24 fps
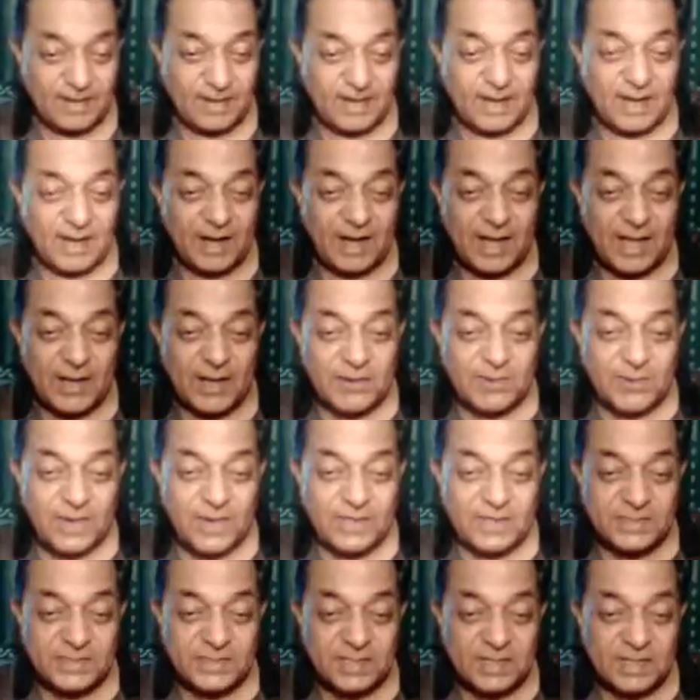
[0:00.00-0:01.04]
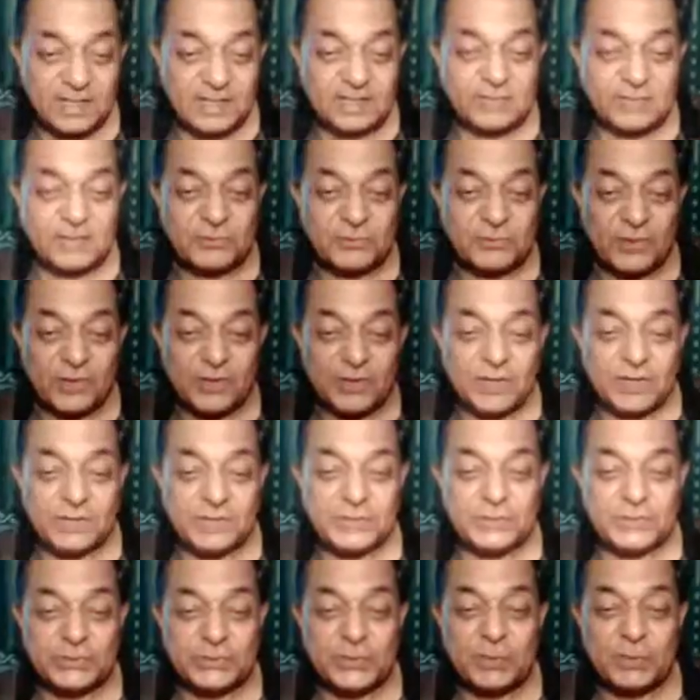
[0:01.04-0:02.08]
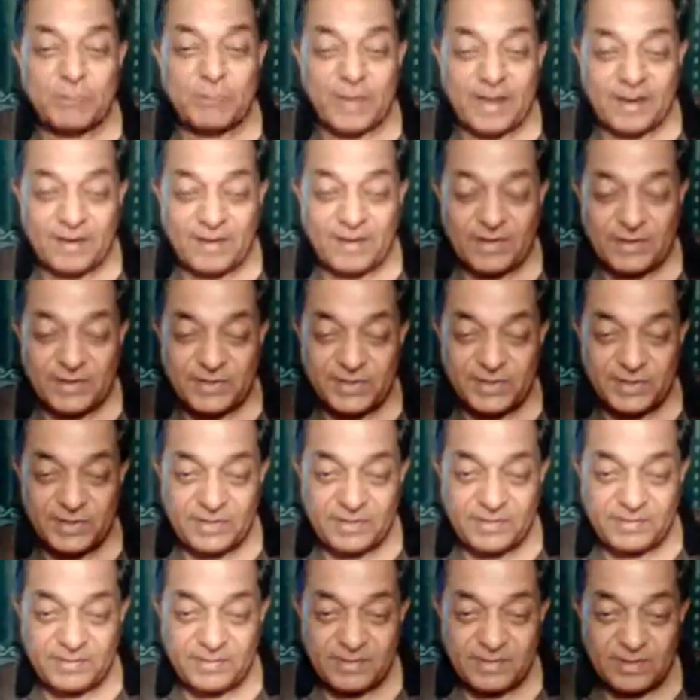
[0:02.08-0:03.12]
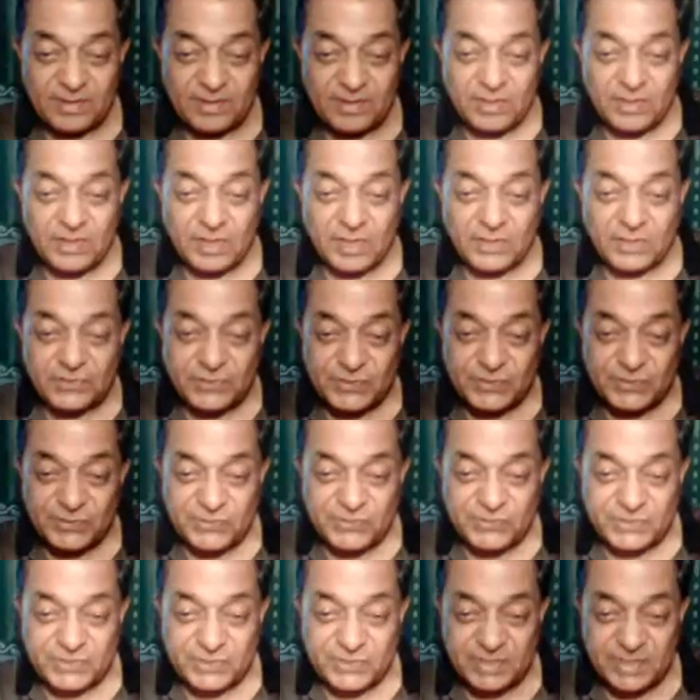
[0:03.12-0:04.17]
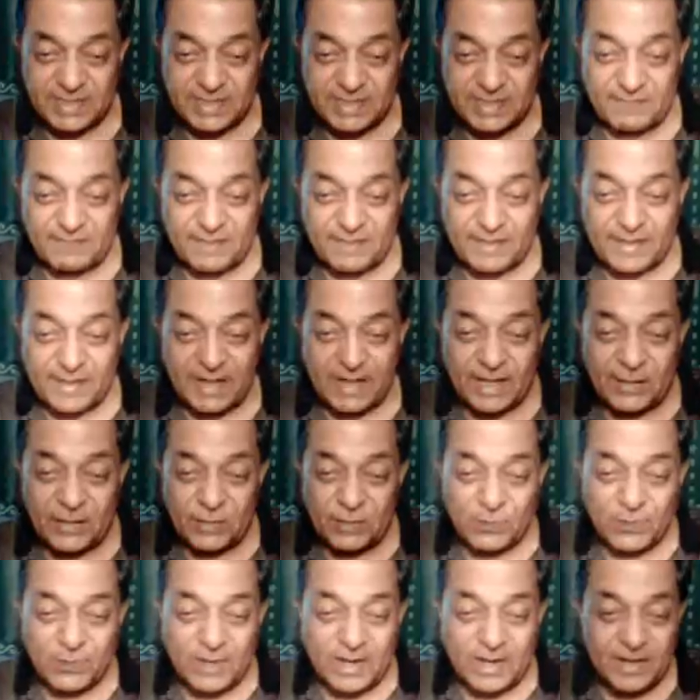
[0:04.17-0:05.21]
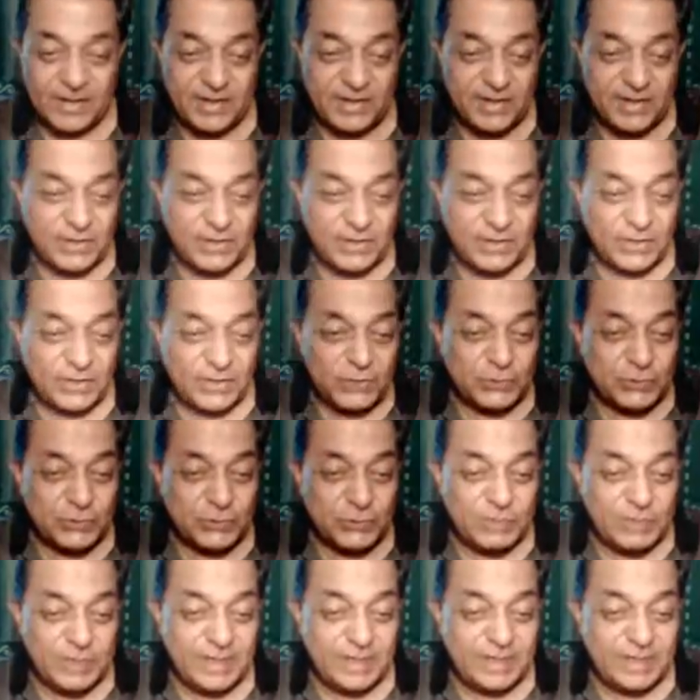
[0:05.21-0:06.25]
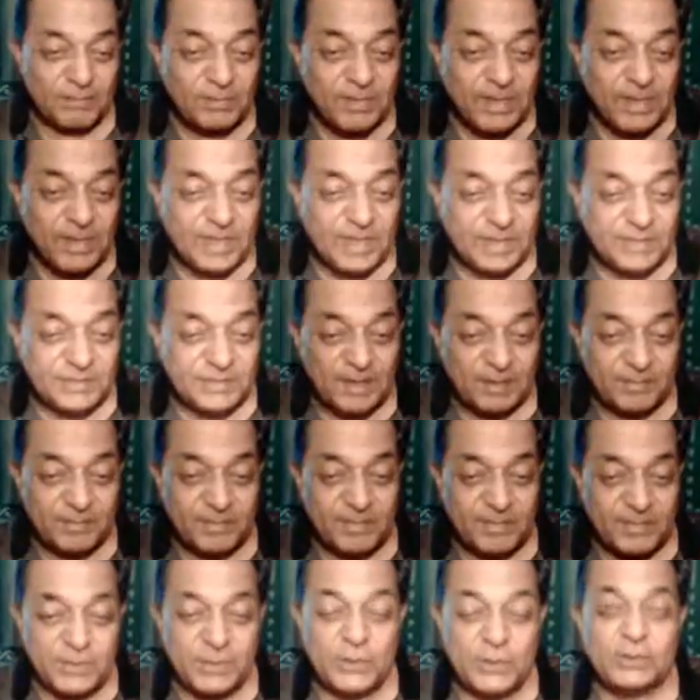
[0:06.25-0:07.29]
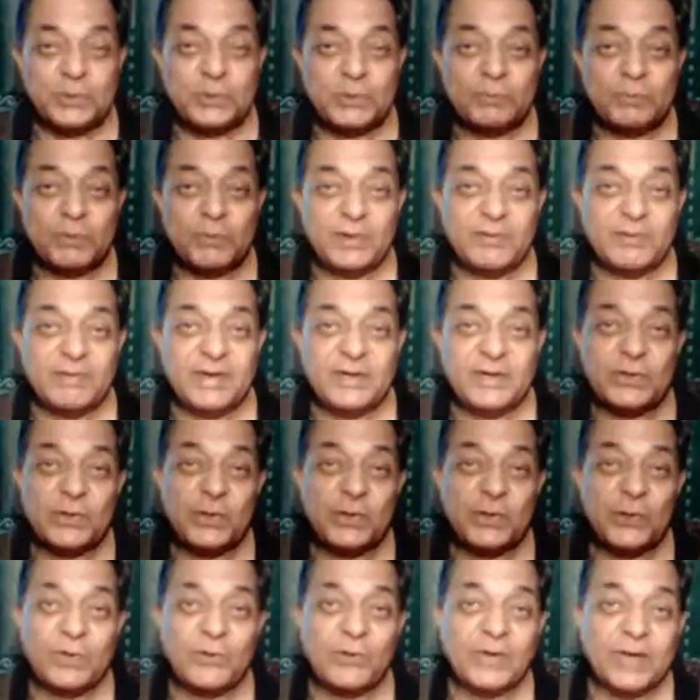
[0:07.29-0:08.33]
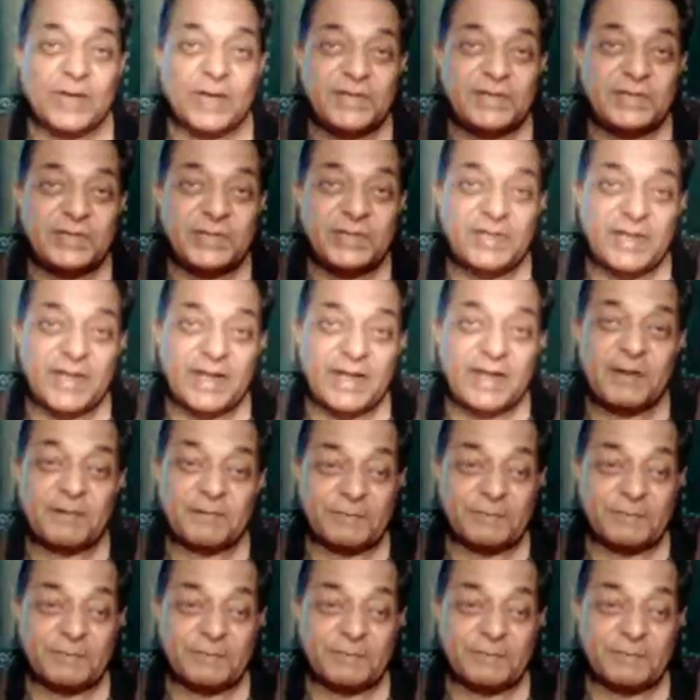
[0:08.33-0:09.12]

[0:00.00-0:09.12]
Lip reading: Likewise, the tolerances on parallelity, concentricity, and ovality should be doubly examined to prevent over-engineering.